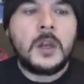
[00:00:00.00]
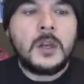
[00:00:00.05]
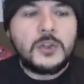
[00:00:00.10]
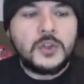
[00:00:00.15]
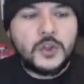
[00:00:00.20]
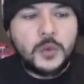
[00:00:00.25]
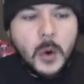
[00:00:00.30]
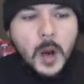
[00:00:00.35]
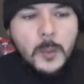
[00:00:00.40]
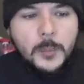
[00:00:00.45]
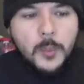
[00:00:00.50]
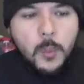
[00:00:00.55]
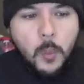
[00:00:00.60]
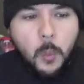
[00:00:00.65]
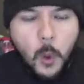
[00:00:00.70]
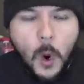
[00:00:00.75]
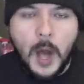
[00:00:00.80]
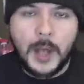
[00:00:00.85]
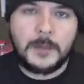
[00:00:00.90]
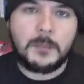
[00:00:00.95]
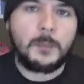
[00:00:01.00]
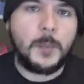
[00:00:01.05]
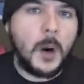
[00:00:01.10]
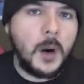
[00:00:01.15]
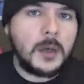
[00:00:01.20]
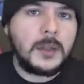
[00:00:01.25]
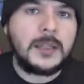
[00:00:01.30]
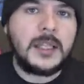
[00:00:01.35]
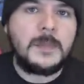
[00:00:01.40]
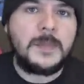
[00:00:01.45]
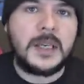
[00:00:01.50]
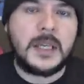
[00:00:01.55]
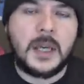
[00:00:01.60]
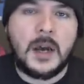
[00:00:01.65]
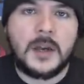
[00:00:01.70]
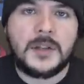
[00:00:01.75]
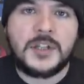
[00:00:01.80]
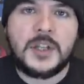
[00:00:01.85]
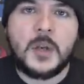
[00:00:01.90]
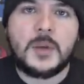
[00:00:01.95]
Trump won partly
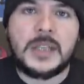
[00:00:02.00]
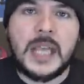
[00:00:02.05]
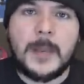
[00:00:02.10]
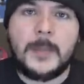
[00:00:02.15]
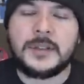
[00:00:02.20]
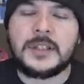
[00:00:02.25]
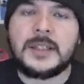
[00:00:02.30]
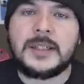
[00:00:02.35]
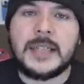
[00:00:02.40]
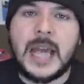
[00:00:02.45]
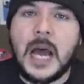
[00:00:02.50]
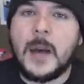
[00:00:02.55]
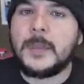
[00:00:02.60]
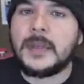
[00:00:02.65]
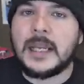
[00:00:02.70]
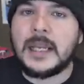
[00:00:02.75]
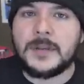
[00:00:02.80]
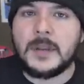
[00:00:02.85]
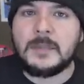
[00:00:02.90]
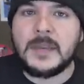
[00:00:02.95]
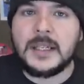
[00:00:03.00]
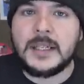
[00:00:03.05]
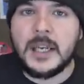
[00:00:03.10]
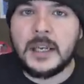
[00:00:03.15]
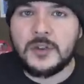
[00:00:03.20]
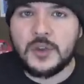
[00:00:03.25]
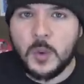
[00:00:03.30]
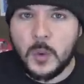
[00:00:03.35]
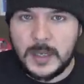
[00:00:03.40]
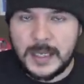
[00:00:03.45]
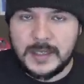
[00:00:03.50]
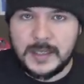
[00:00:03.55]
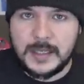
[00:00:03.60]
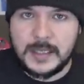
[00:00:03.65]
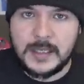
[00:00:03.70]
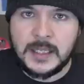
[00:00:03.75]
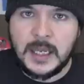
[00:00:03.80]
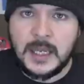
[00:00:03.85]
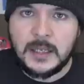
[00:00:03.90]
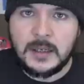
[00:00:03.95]
because he was able to dominate the media in
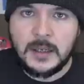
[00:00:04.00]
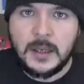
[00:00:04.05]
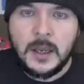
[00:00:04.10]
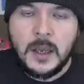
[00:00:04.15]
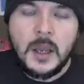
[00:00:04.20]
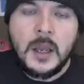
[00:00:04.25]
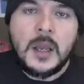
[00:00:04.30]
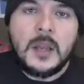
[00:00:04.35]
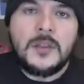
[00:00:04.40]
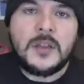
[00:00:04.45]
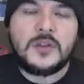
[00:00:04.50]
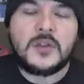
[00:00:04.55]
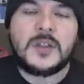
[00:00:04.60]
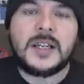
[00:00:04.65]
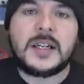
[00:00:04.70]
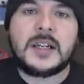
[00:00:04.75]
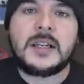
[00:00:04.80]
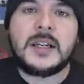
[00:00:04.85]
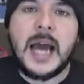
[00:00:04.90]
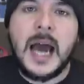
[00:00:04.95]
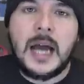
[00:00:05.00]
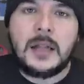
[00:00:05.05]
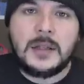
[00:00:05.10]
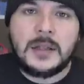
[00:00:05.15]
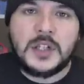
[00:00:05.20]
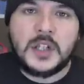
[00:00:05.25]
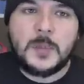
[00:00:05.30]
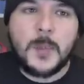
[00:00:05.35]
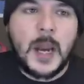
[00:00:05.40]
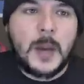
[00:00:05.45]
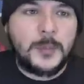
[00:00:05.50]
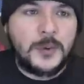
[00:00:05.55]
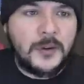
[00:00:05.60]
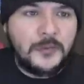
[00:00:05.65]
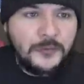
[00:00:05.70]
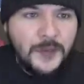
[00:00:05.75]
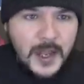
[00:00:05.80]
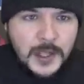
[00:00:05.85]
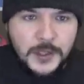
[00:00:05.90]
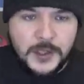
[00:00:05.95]
2016. This was acknowledged by
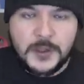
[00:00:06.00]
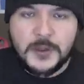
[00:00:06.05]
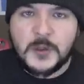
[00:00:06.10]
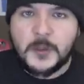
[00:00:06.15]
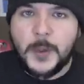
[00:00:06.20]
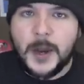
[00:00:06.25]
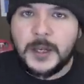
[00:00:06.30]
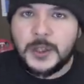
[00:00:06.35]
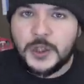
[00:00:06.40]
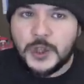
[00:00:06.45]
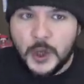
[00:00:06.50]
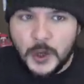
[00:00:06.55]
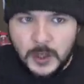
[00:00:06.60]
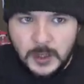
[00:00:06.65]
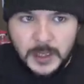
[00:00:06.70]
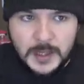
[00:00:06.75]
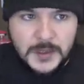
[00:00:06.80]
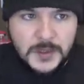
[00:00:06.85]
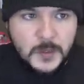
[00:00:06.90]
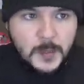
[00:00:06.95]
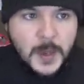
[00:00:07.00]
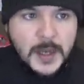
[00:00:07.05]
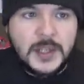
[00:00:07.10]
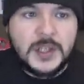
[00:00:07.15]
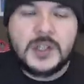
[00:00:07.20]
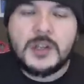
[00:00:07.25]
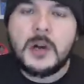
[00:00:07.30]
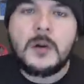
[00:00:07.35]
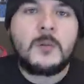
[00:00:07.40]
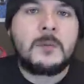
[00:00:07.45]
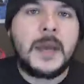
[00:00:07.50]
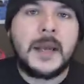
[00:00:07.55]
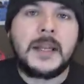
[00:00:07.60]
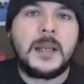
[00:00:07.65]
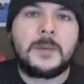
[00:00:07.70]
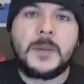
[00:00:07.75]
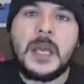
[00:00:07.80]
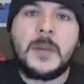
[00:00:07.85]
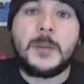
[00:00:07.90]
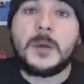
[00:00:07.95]
professors, by journalists, by so
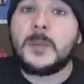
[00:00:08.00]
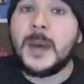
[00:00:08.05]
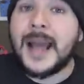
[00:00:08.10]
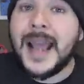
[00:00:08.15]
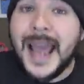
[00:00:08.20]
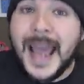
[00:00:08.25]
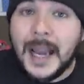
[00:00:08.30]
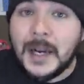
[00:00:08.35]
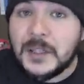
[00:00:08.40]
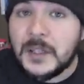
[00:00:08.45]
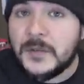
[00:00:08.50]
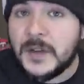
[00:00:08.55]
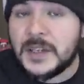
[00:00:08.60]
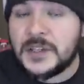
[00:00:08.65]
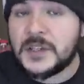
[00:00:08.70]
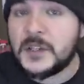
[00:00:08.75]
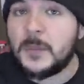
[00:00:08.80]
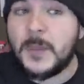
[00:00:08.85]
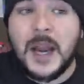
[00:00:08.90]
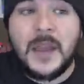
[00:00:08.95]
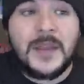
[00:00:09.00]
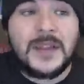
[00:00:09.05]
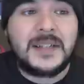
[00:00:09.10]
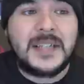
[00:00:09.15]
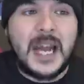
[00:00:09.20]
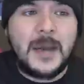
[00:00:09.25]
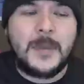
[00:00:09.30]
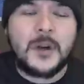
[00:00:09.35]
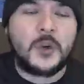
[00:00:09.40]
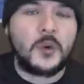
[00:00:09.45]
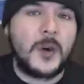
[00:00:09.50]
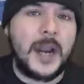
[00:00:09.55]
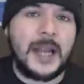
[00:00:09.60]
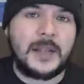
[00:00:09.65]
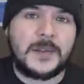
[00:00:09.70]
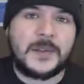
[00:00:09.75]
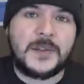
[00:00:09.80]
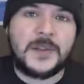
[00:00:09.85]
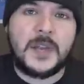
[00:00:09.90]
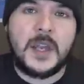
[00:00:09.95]
many people, by activists, by the
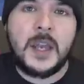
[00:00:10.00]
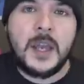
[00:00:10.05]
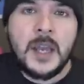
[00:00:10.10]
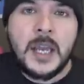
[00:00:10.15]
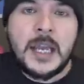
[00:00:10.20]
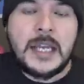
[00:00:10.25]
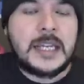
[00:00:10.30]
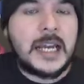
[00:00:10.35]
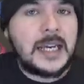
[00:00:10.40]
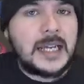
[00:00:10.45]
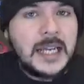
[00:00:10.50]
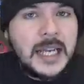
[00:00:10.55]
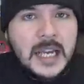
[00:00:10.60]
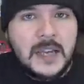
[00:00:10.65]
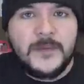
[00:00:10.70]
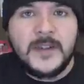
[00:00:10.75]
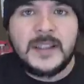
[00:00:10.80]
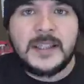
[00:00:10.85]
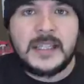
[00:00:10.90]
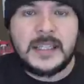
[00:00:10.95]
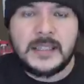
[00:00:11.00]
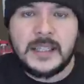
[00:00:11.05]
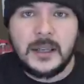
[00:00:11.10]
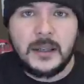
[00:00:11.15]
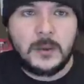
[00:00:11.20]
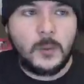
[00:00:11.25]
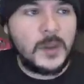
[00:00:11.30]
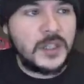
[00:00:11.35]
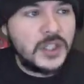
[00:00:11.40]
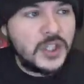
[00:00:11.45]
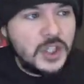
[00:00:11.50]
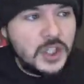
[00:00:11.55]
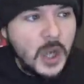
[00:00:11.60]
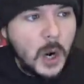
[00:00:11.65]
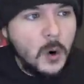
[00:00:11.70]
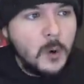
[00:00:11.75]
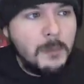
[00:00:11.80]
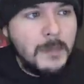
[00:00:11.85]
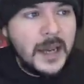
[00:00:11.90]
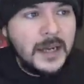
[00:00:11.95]
Democrats. Yet even still, with
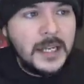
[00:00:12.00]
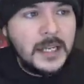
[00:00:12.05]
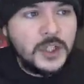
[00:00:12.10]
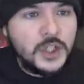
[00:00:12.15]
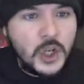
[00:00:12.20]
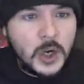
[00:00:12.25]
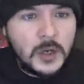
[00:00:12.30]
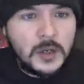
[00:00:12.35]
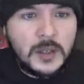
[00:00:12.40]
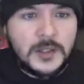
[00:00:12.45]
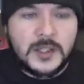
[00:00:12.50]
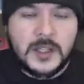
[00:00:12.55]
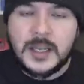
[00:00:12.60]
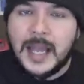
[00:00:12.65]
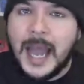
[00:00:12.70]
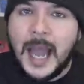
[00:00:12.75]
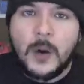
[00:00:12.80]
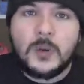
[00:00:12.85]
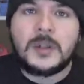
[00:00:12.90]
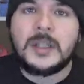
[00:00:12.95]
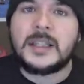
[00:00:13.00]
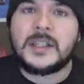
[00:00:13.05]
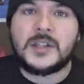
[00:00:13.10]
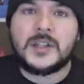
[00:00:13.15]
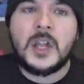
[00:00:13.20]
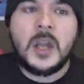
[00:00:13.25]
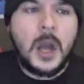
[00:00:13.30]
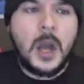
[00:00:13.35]
so many journalistic outlets